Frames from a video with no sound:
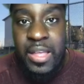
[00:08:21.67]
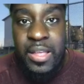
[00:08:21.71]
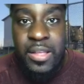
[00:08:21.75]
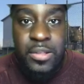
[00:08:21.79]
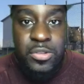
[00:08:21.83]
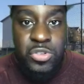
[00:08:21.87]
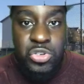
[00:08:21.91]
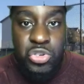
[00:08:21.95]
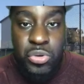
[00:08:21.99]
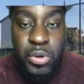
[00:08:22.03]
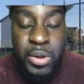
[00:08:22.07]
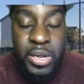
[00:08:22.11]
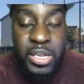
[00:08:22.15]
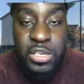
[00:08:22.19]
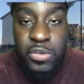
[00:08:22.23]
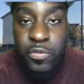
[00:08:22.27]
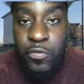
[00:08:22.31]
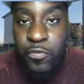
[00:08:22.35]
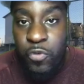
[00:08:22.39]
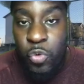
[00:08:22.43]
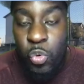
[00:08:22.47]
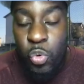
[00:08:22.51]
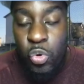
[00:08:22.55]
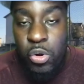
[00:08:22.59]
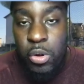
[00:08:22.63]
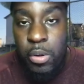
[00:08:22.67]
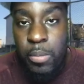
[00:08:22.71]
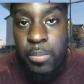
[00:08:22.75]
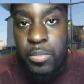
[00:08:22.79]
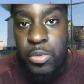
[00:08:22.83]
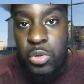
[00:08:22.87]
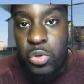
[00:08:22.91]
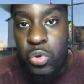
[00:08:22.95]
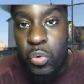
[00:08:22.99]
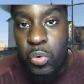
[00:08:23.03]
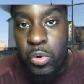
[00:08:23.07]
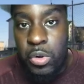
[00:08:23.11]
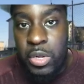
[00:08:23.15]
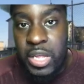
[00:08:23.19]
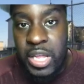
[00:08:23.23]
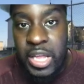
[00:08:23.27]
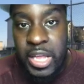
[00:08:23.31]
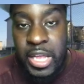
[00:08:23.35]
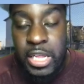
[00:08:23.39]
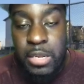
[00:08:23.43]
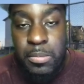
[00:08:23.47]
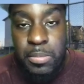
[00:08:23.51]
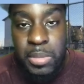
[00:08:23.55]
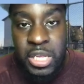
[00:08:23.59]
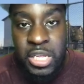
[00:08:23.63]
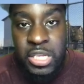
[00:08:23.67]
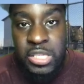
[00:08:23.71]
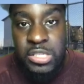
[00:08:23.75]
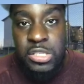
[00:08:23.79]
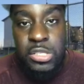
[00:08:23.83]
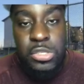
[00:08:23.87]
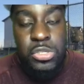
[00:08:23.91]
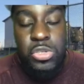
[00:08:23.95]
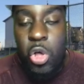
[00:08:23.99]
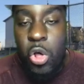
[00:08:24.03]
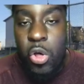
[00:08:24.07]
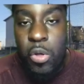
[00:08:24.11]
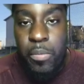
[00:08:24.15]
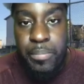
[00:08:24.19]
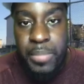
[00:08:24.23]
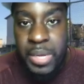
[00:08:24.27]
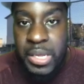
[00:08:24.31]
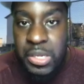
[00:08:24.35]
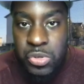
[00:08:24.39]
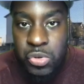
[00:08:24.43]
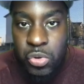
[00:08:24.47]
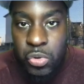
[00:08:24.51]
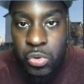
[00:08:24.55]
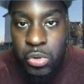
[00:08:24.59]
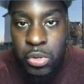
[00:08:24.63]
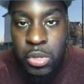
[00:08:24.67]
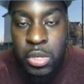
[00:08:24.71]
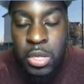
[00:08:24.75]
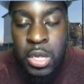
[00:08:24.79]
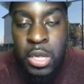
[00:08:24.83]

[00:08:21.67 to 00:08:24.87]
transform your kid, because it's all mental.